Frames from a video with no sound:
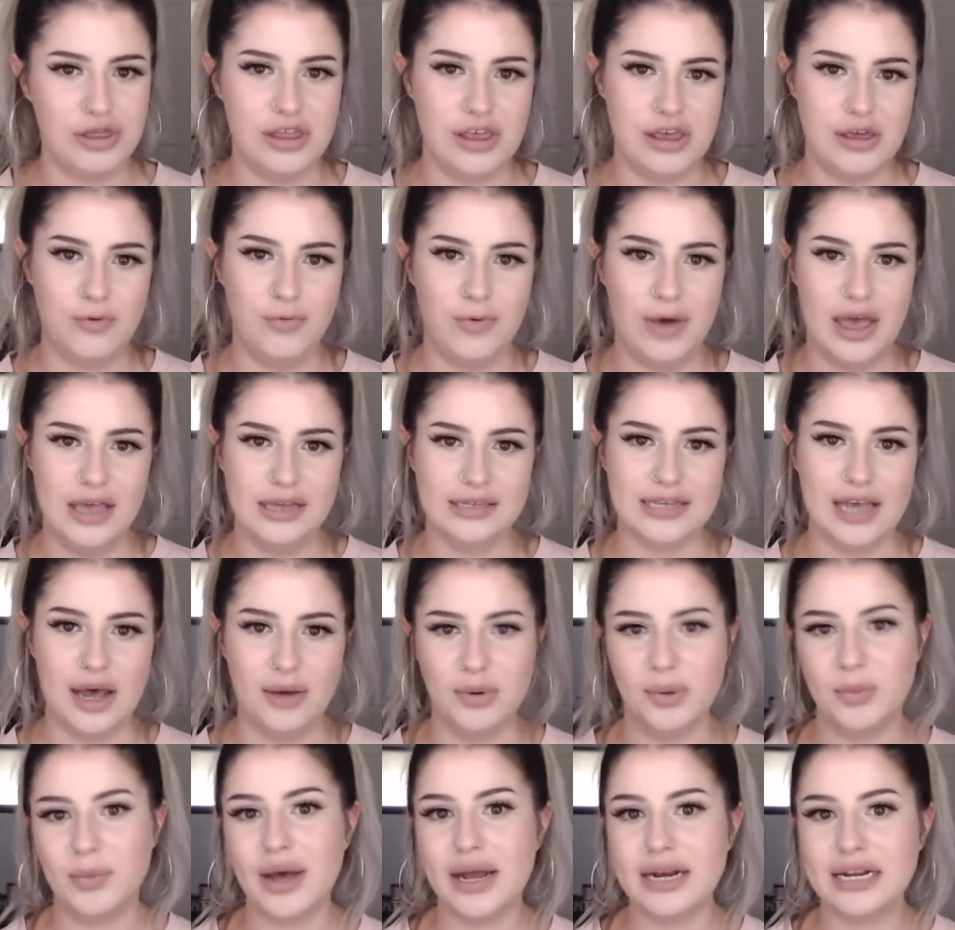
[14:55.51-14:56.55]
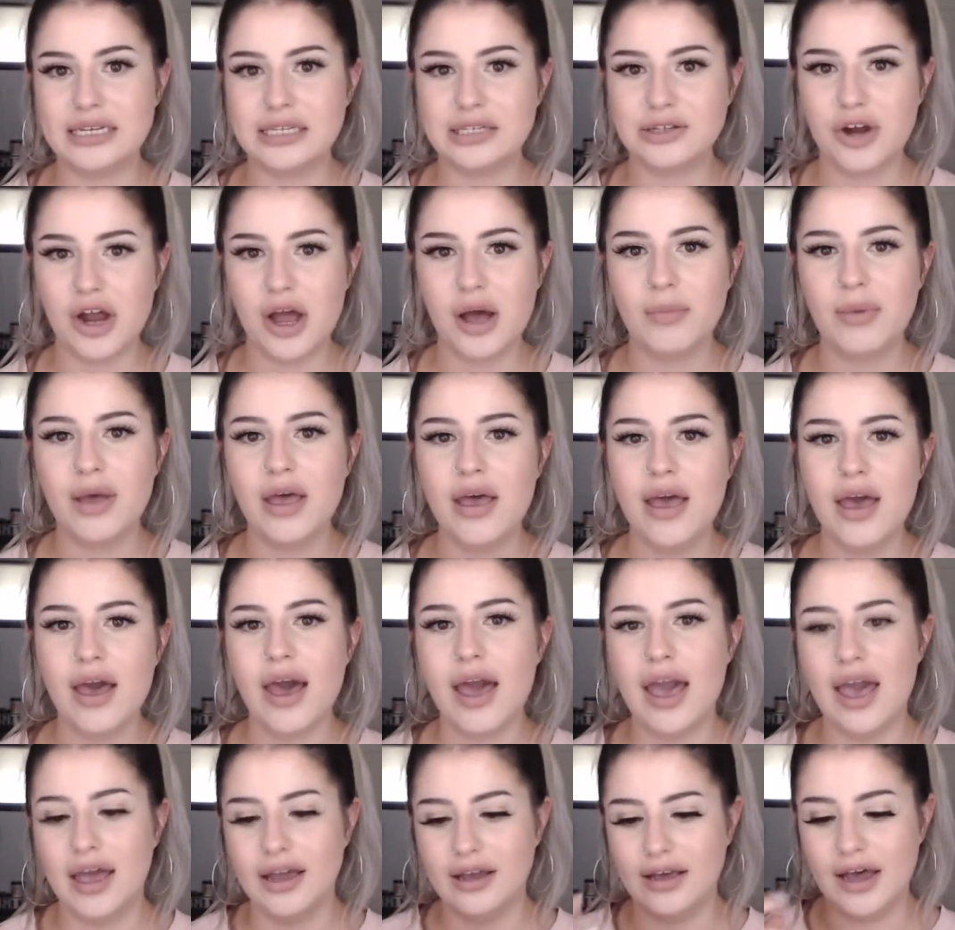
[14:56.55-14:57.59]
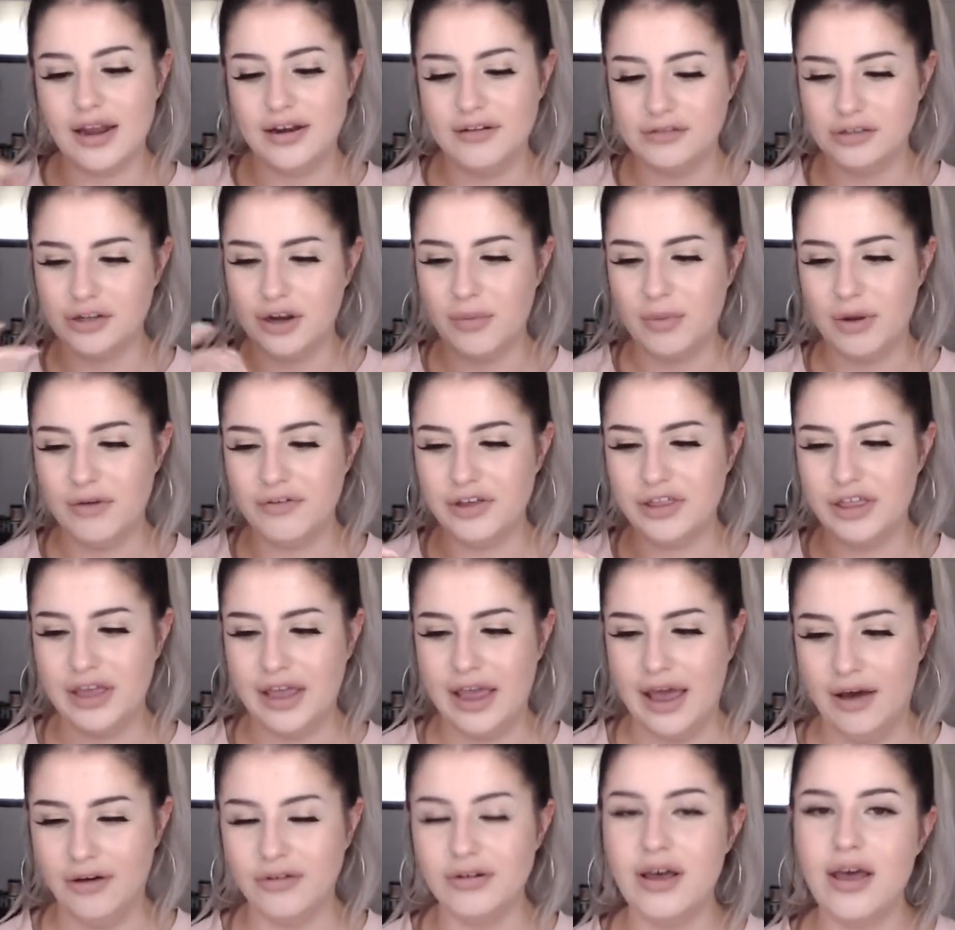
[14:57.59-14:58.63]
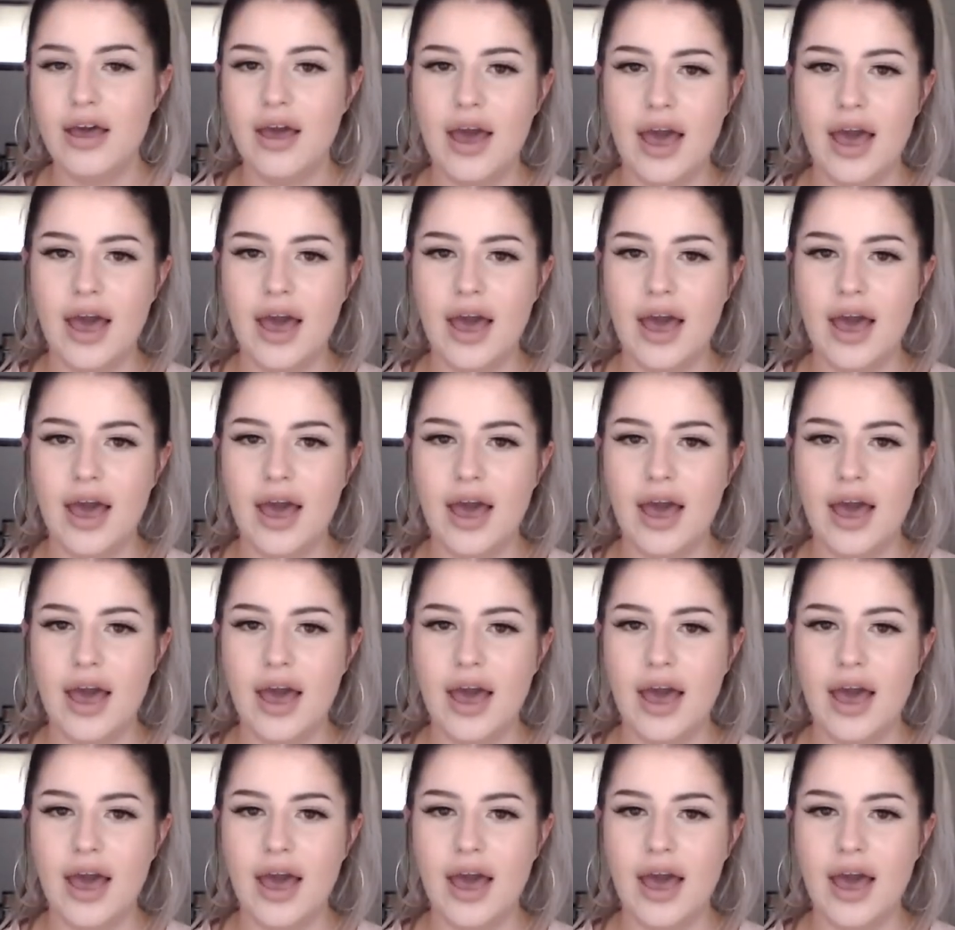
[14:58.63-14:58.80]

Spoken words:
the Way Scalp and Body Scrub and kind of scrub everything out.